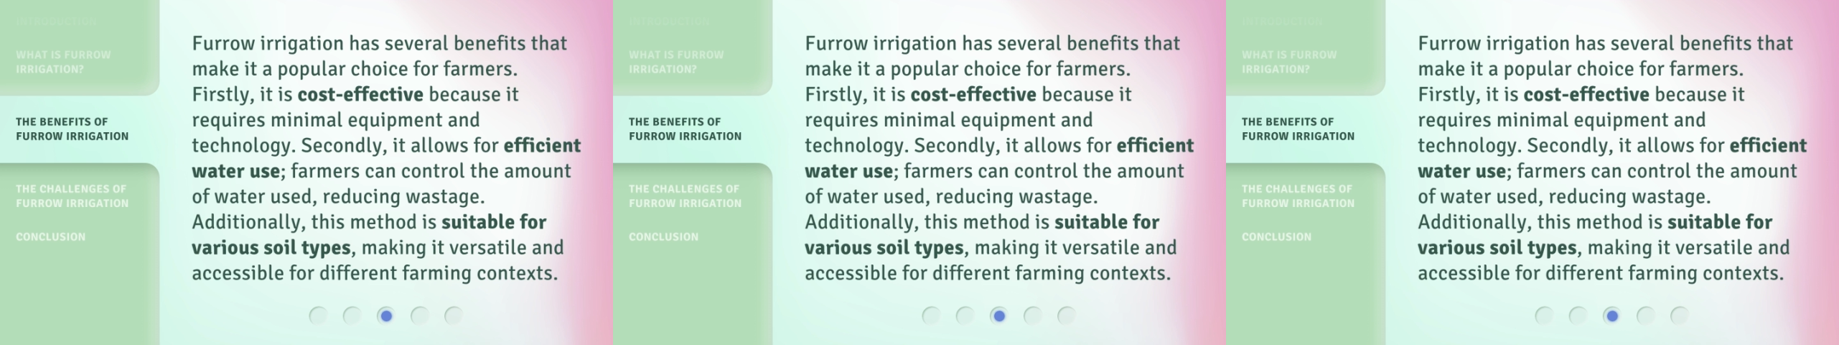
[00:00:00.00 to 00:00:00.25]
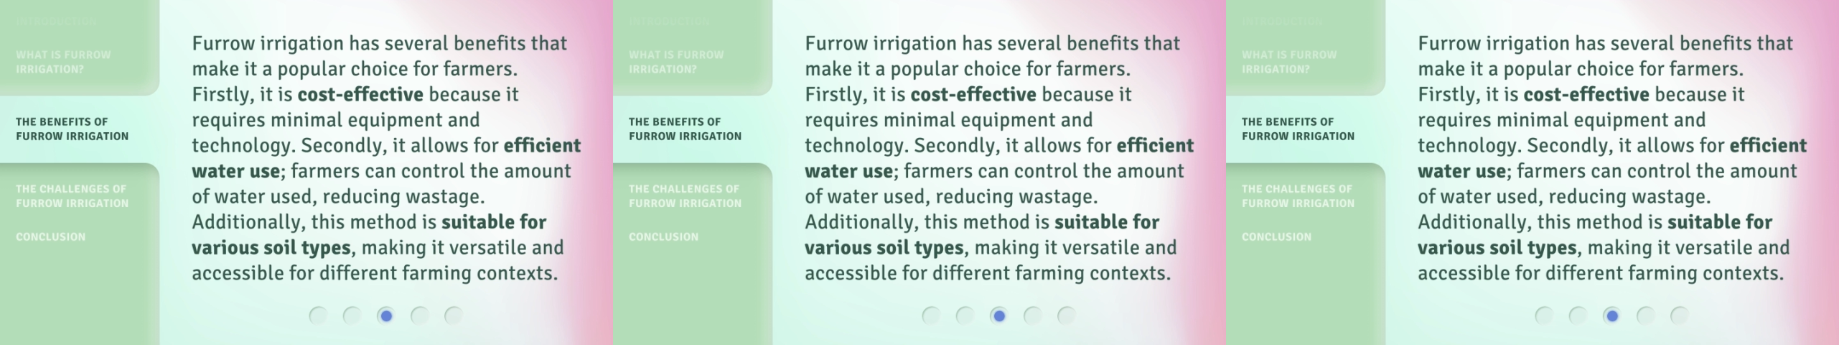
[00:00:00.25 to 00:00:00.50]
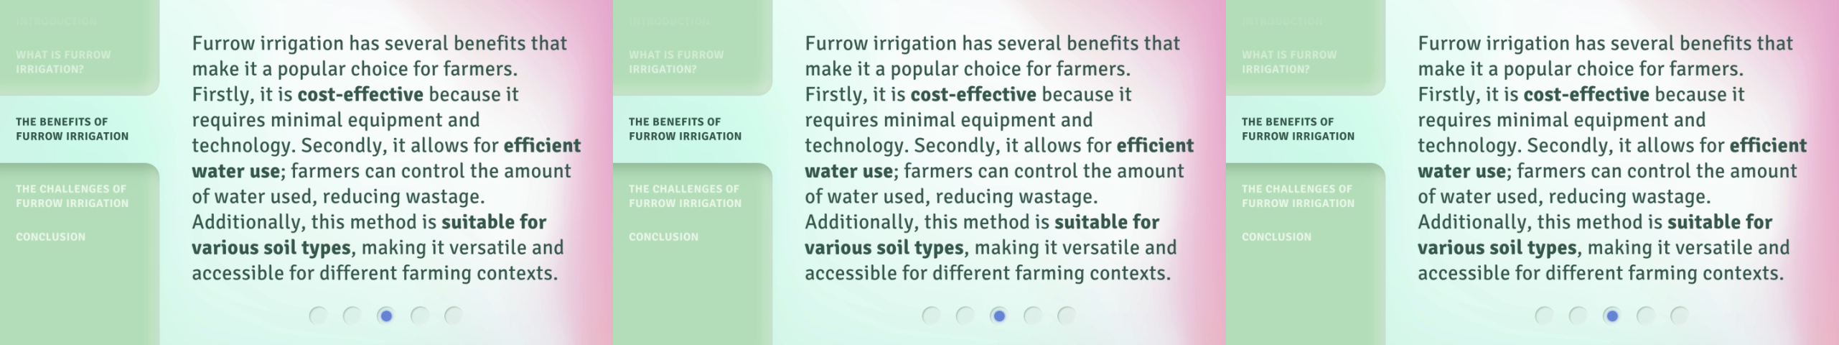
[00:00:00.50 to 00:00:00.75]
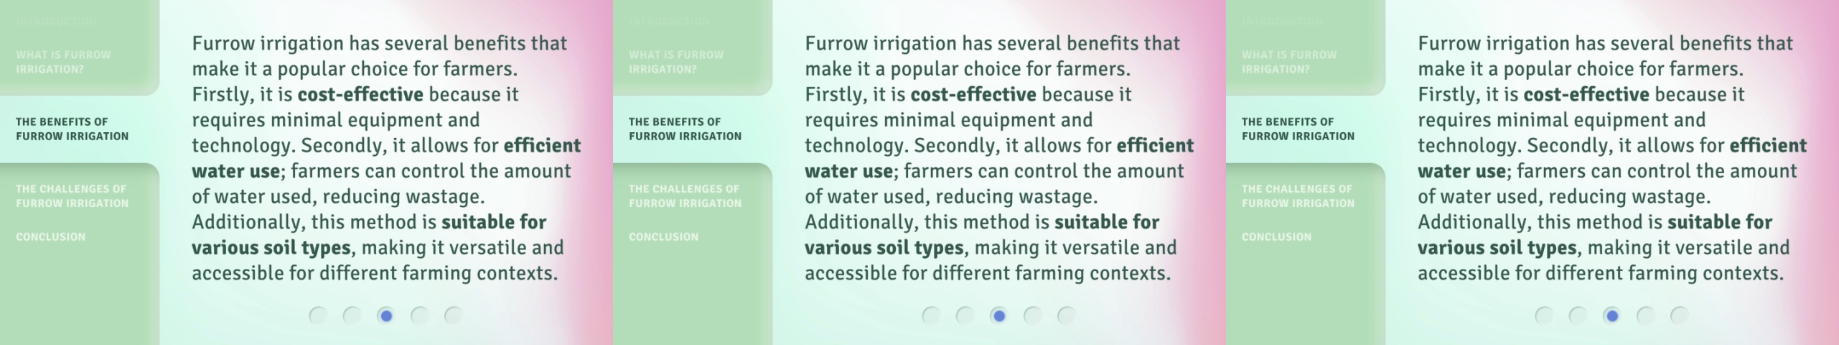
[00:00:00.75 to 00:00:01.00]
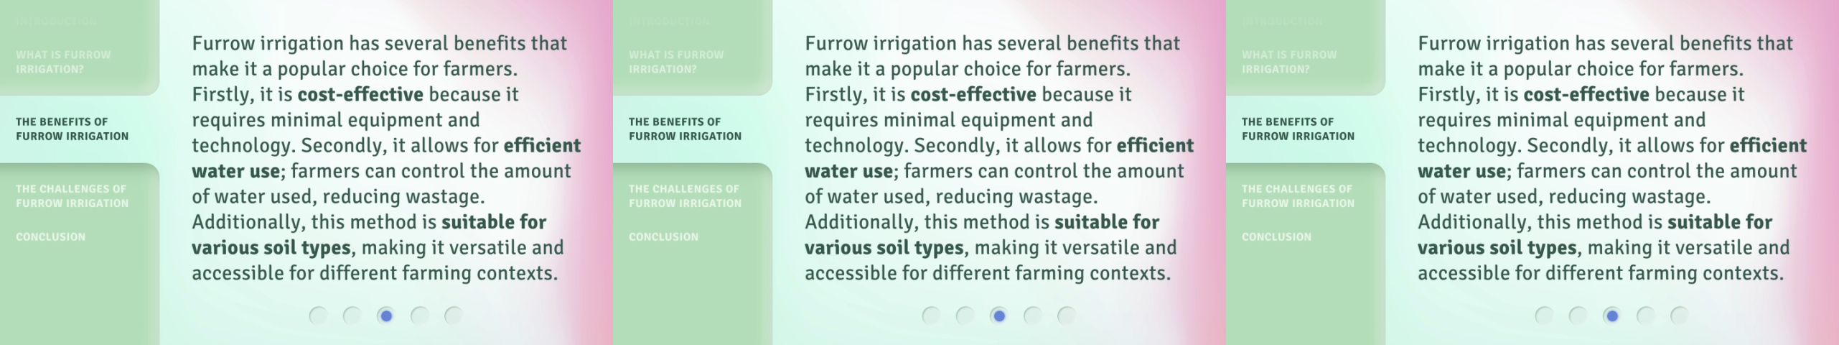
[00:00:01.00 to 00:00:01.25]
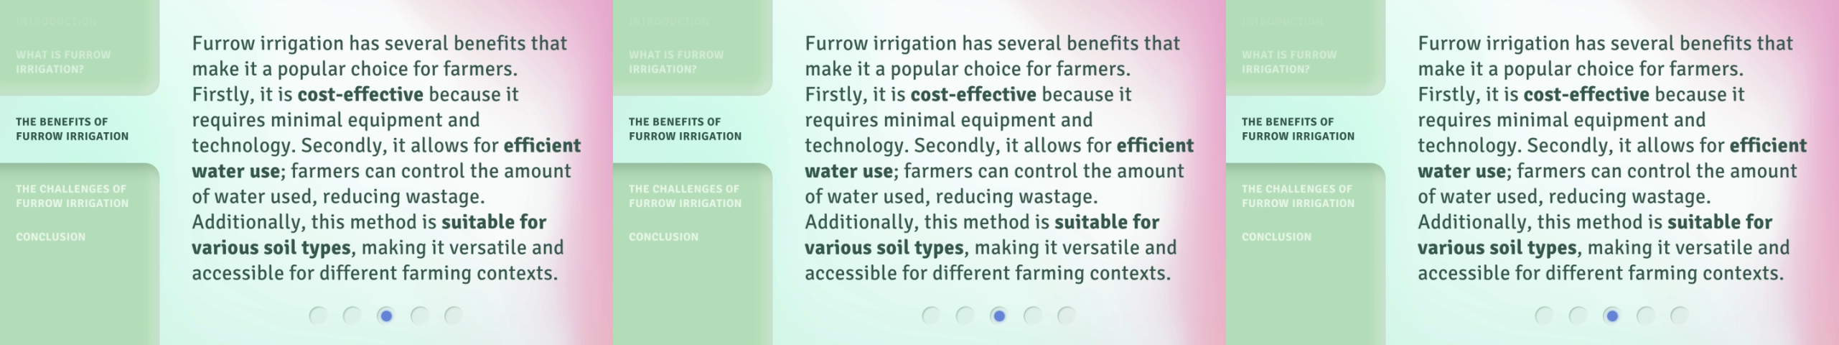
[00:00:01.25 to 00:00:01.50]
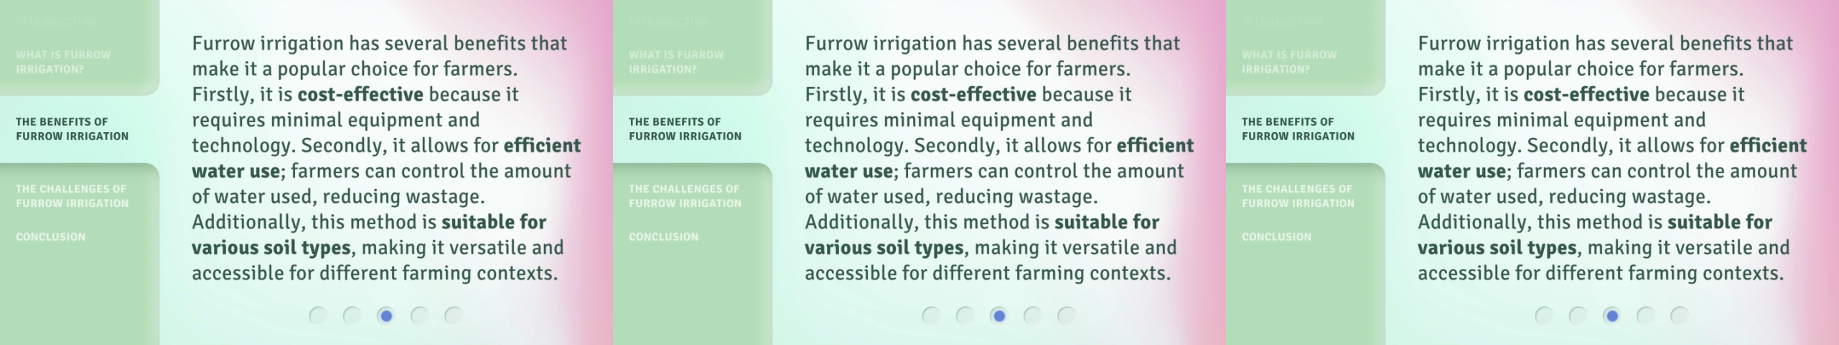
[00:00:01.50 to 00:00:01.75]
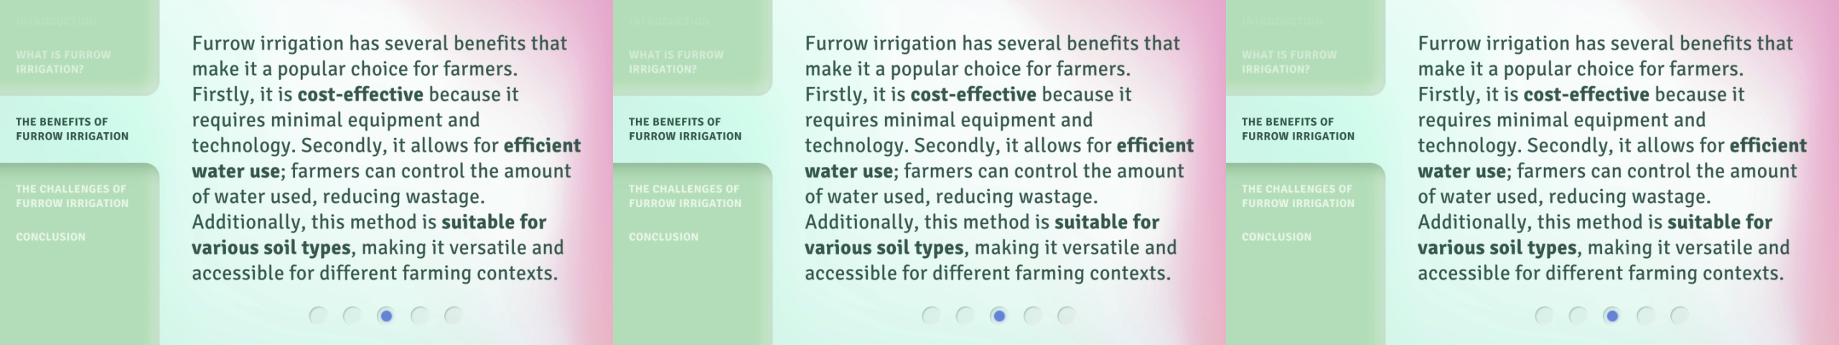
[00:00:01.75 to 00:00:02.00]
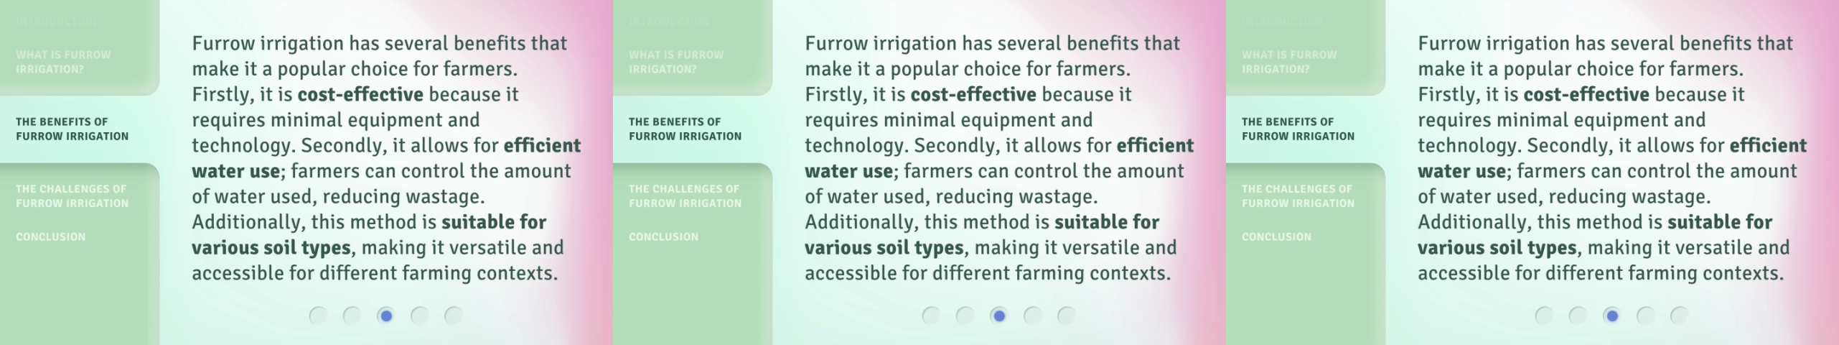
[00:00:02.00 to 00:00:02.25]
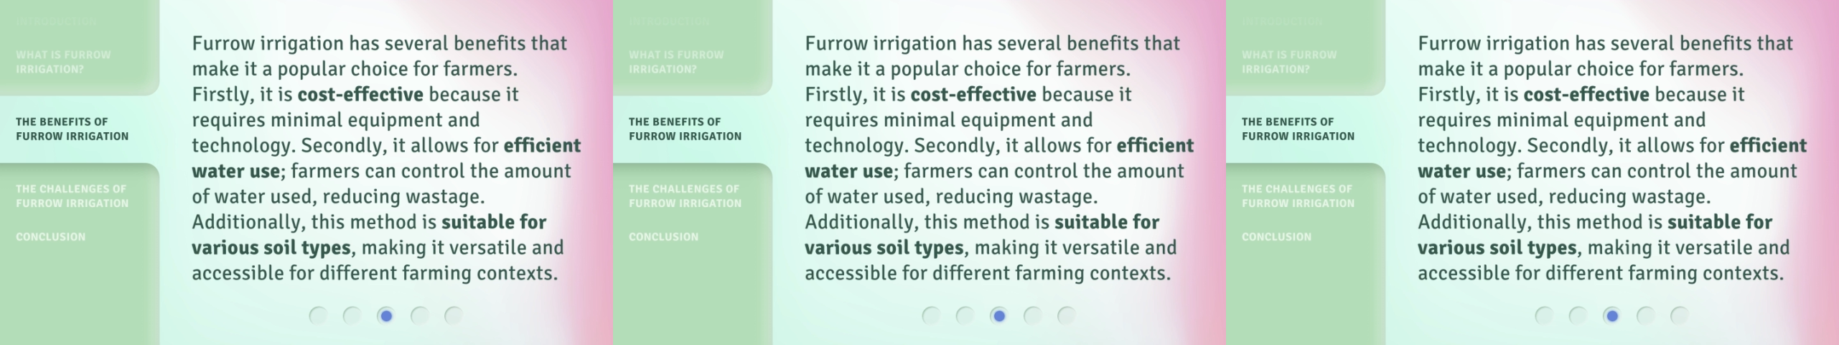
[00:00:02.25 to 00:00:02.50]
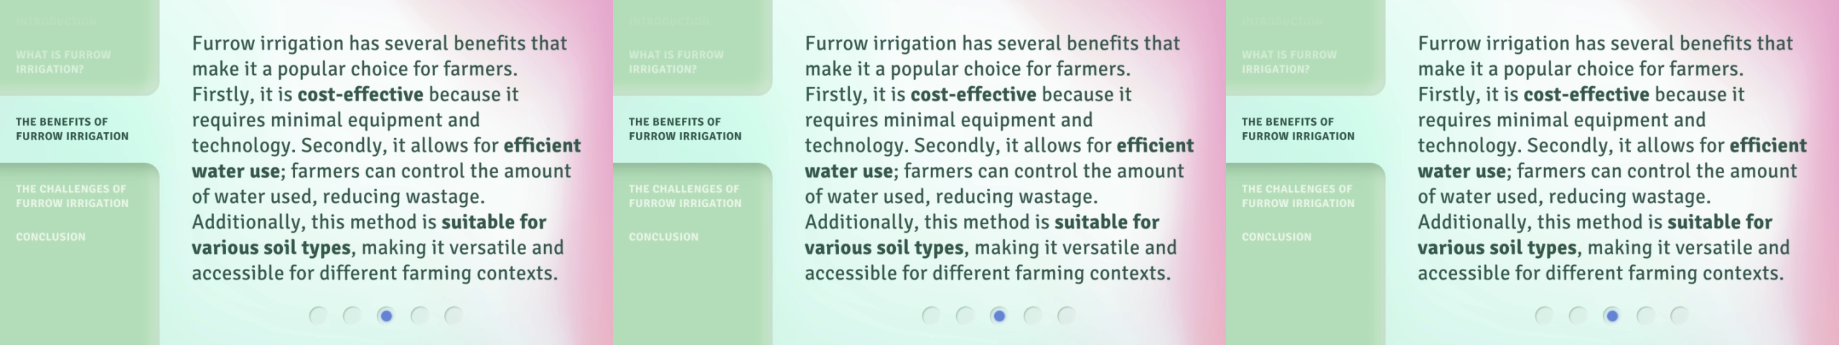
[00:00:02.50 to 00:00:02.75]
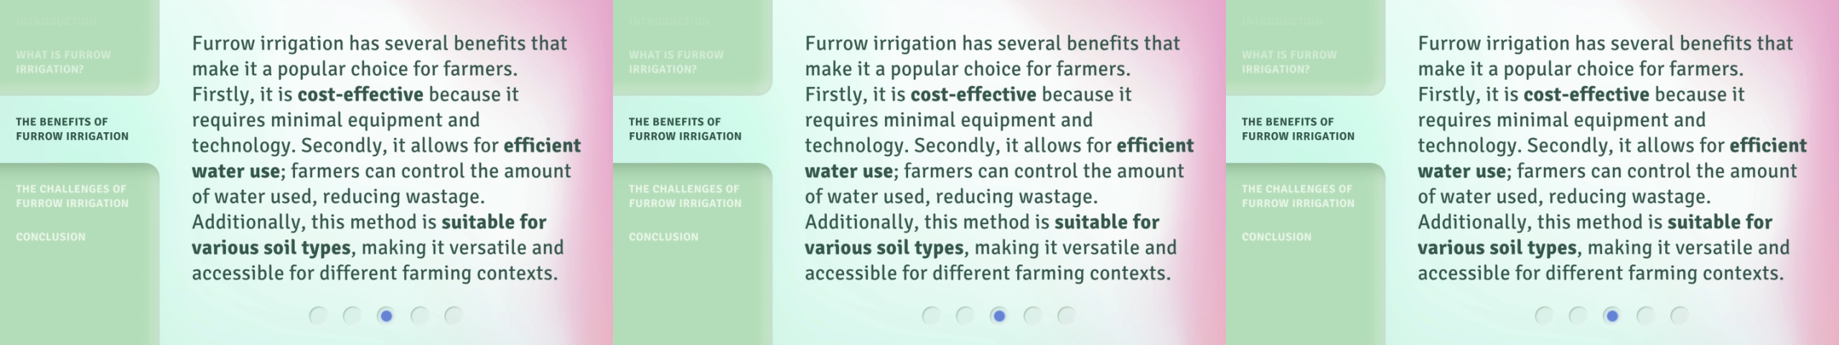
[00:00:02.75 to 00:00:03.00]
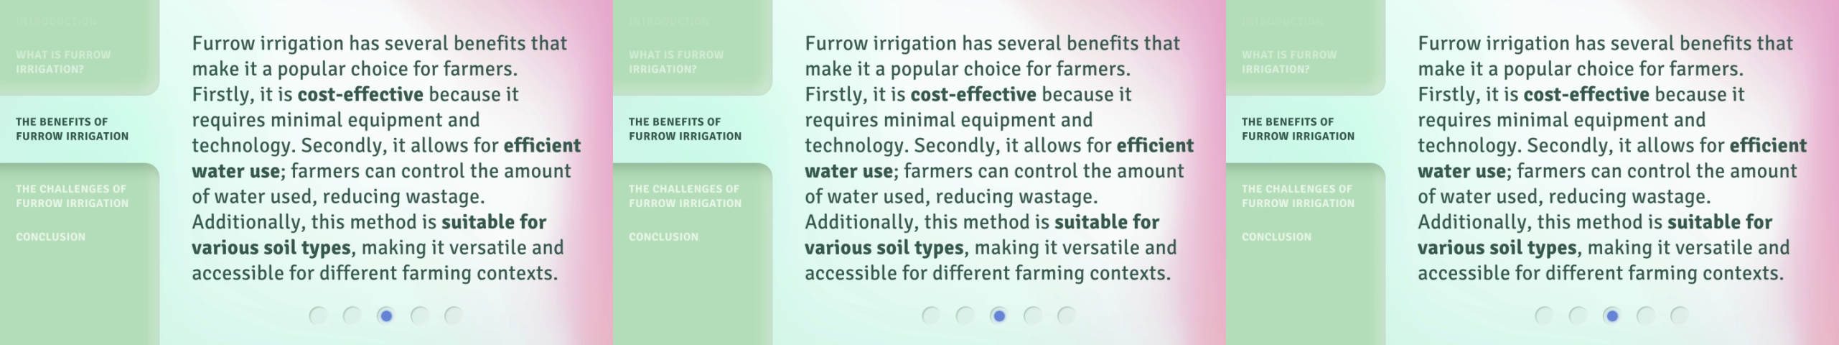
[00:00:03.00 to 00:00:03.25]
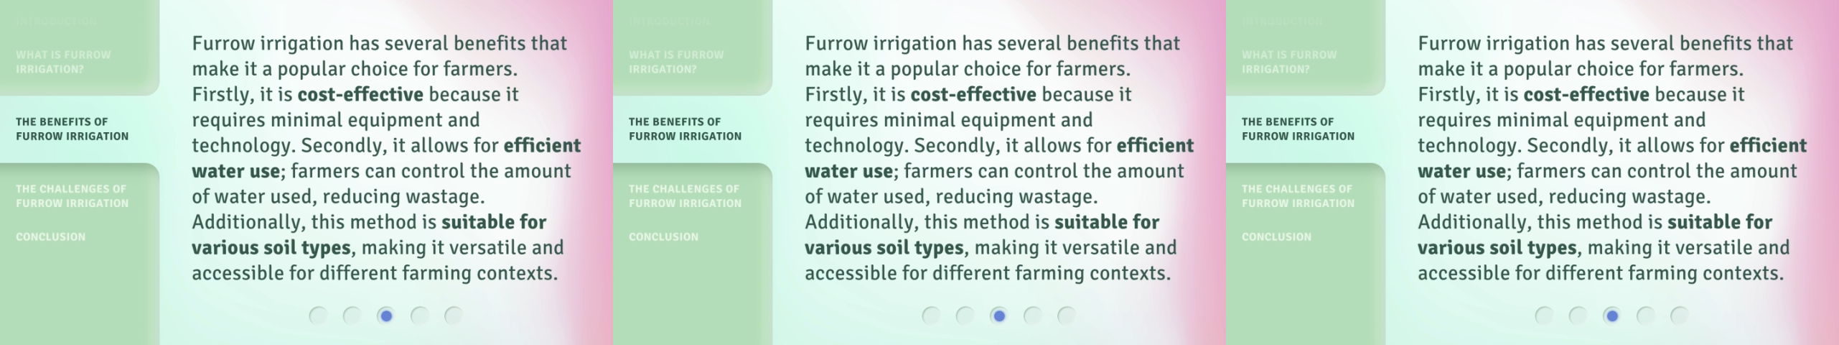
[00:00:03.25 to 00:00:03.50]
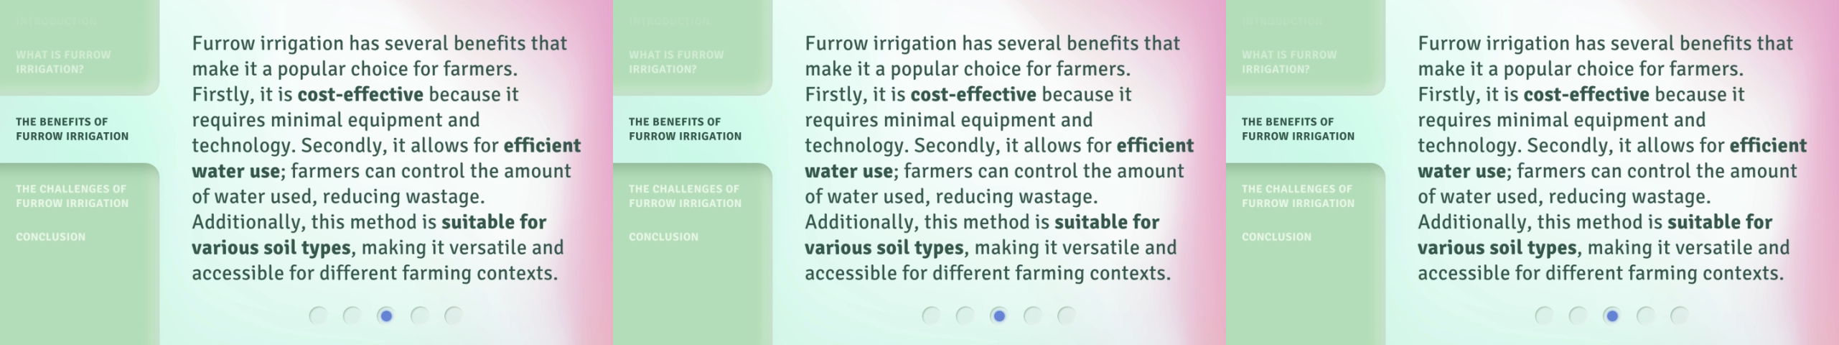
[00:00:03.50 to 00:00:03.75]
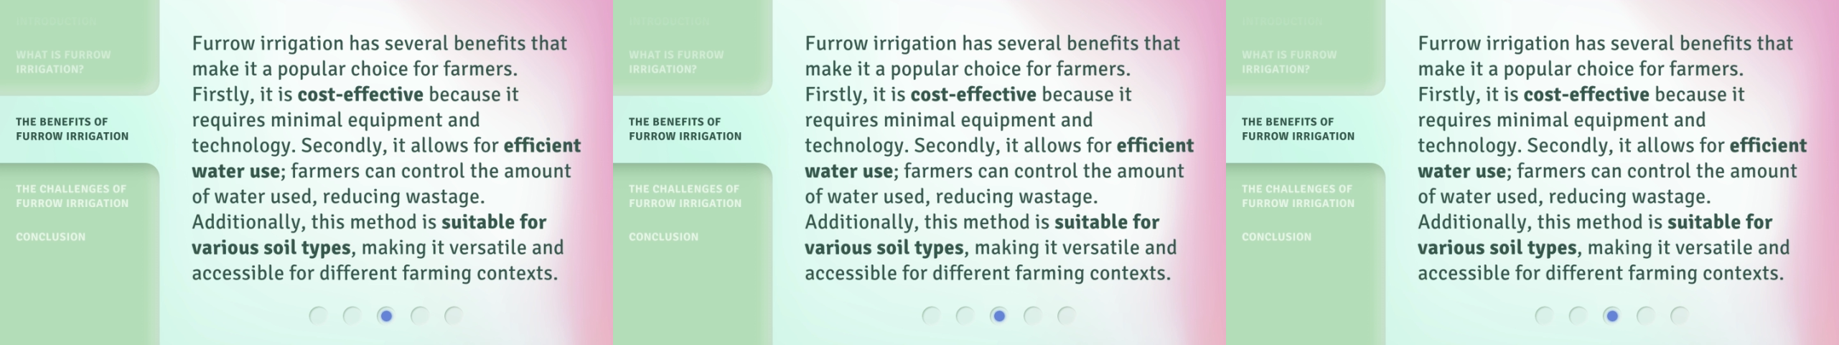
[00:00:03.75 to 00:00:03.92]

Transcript: Nobody's mouth can be seen.